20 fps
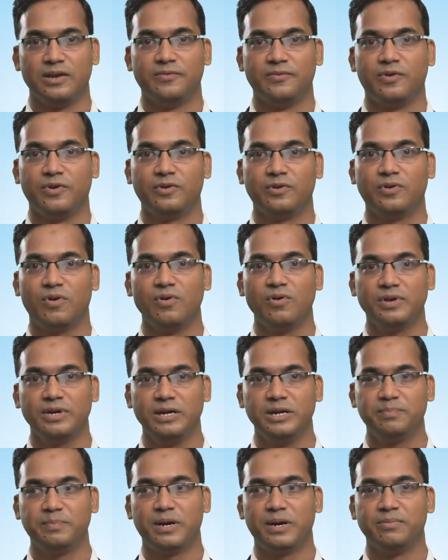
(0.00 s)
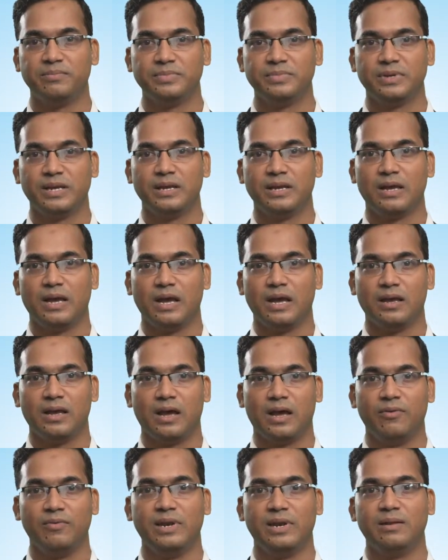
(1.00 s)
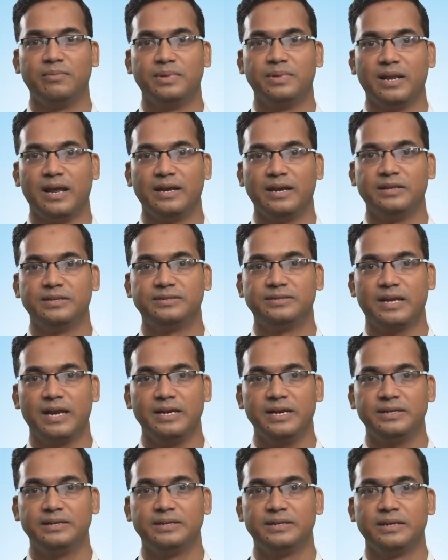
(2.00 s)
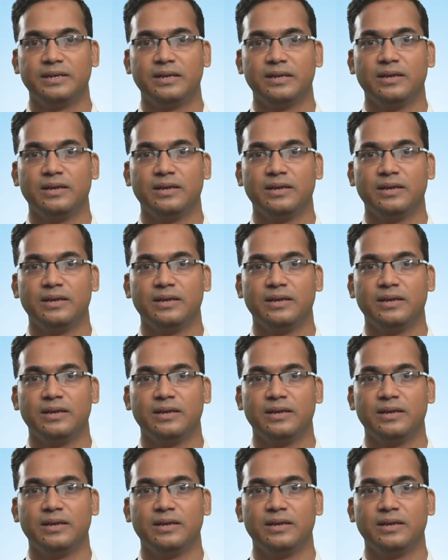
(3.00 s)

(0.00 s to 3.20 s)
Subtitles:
For concrete pump available at the site,